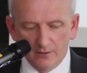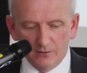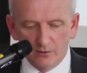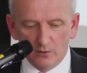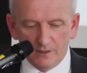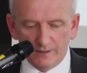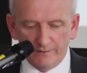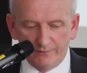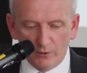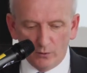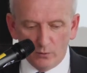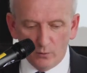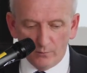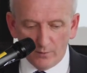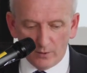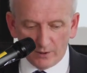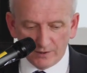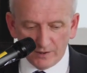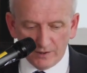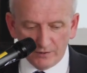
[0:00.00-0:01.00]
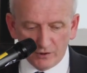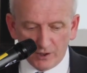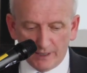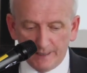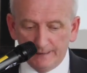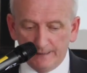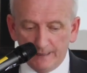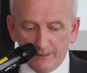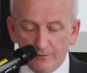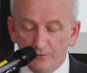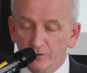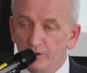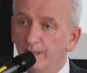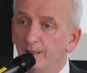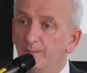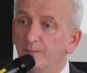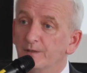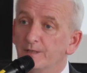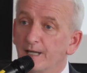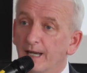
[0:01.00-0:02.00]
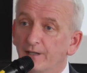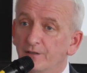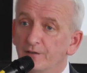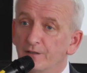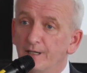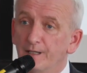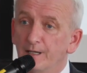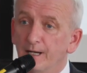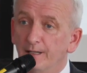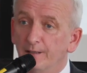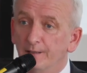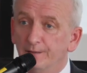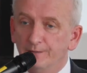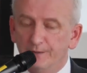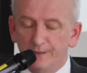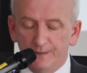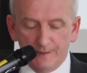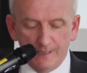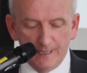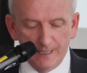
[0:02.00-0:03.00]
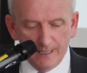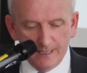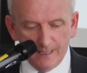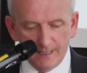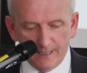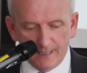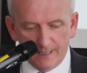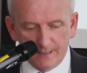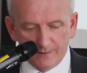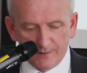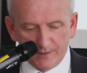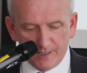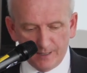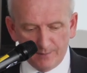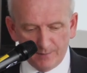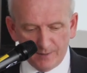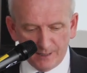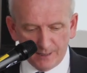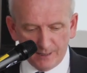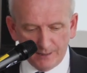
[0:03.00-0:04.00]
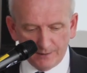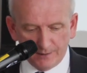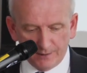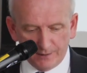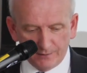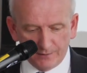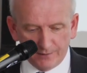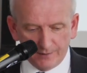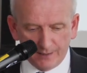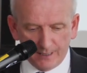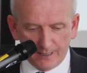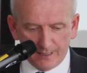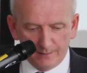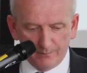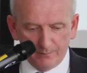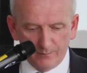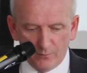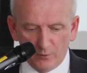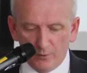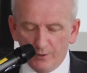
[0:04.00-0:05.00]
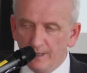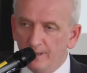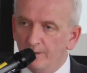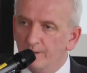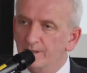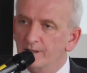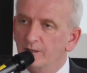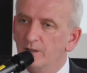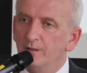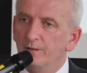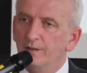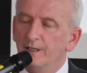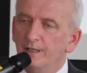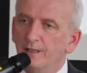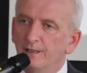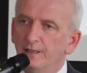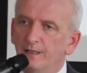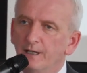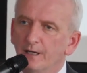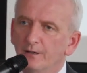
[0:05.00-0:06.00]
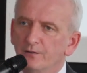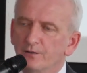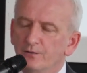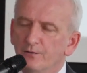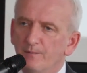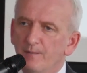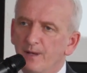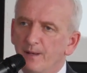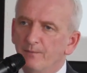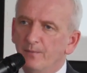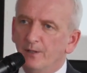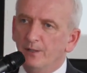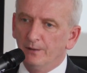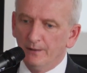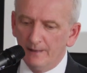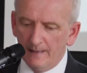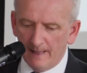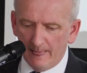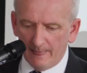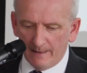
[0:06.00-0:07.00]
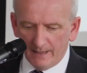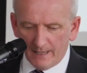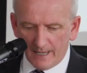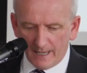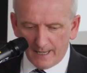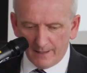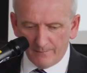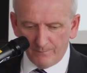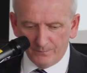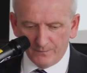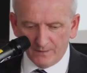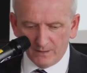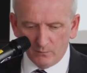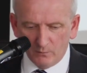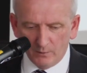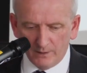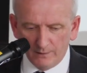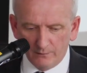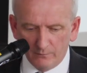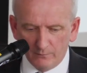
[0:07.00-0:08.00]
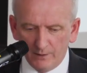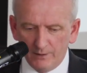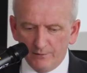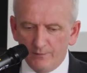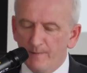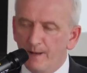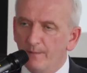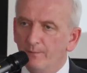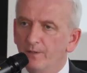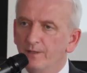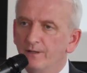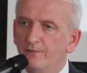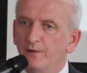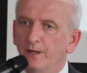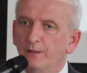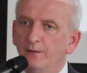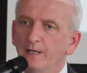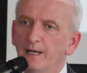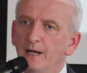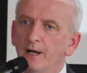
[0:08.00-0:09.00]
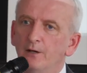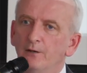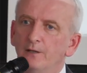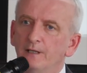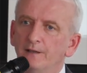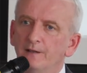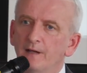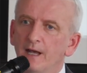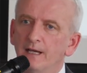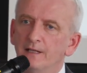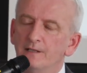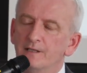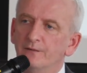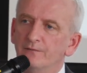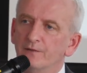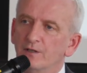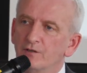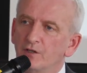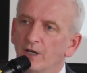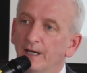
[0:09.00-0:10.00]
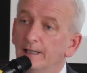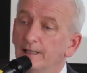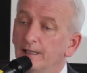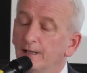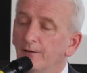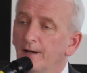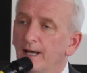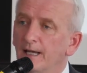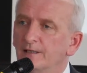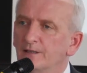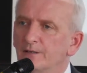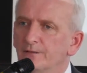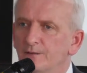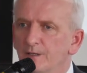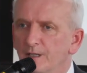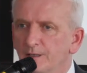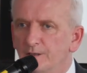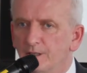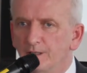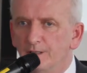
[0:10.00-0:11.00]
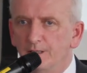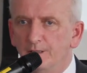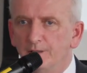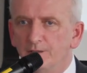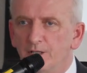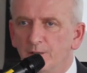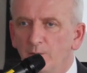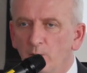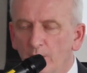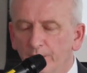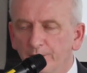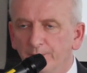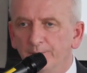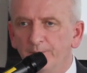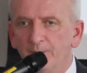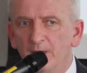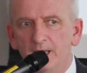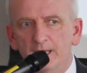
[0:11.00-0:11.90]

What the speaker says: Those of you who worked in childcare and child protection in Ireland, as Tim and I did more years ago than I care to remember, will remember the very early days of the Childcare Act of 1991